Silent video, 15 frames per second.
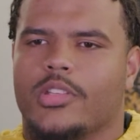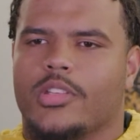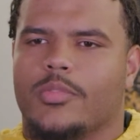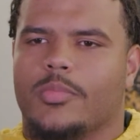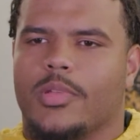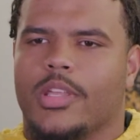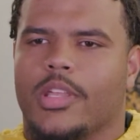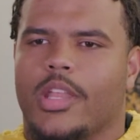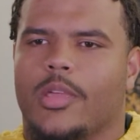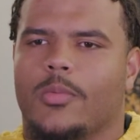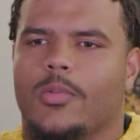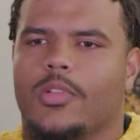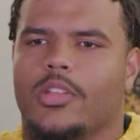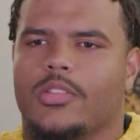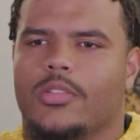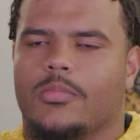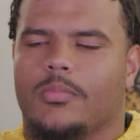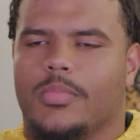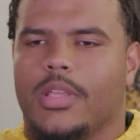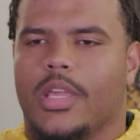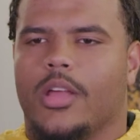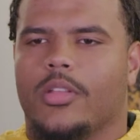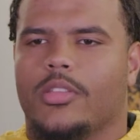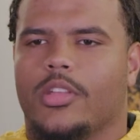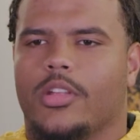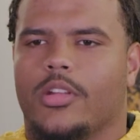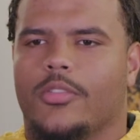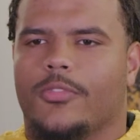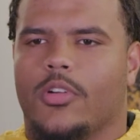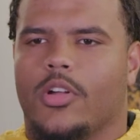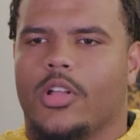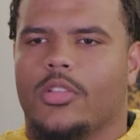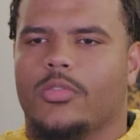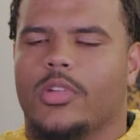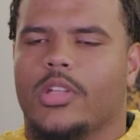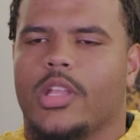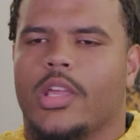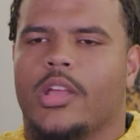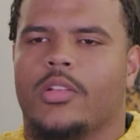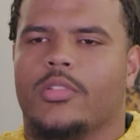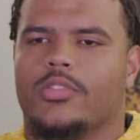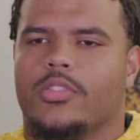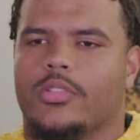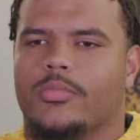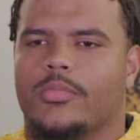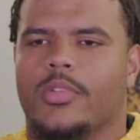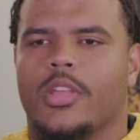just being able to be out there for all three downs or,